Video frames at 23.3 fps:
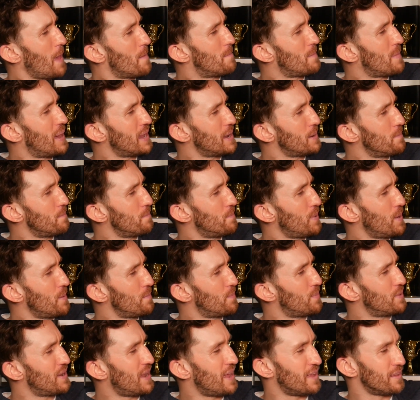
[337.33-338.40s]
Madame
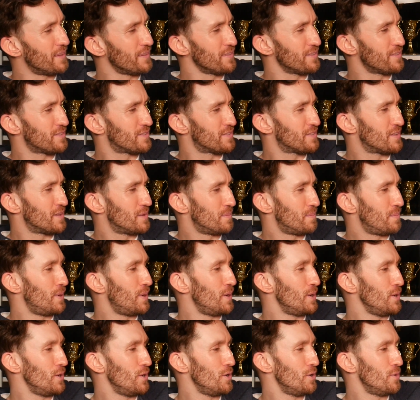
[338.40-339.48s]
Pimpernel's
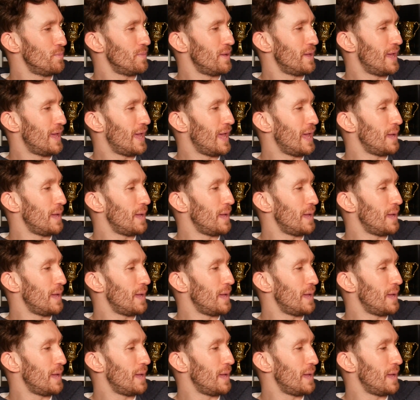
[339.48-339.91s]
Plume